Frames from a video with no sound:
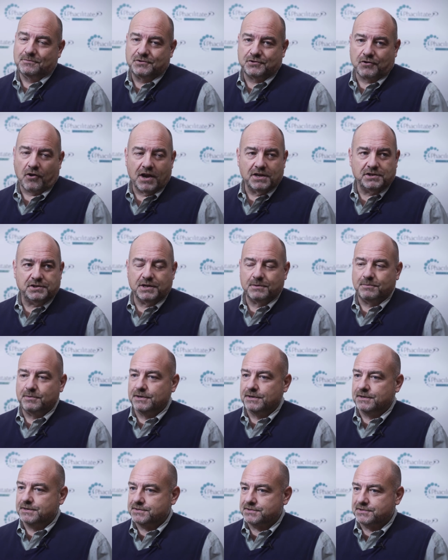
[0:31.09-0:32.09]
dry
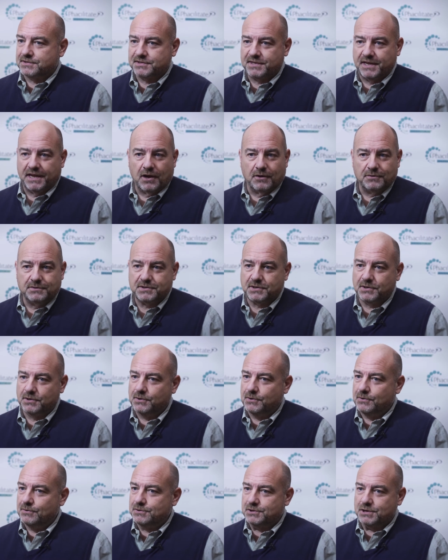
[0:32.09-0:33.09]
shippers,
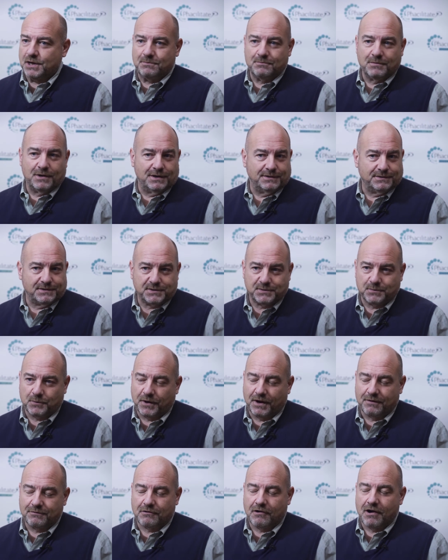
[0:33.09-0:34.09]
CO2 shipments,
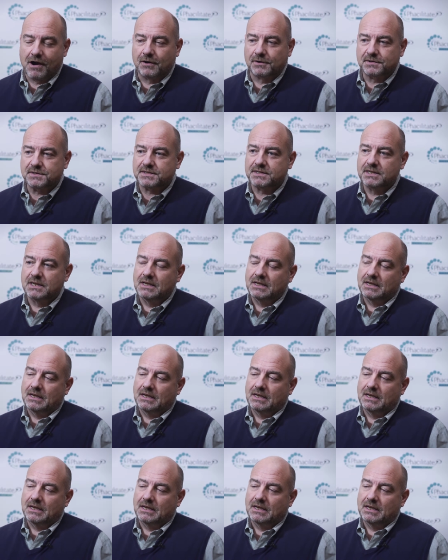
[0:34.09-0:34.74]
whatever else,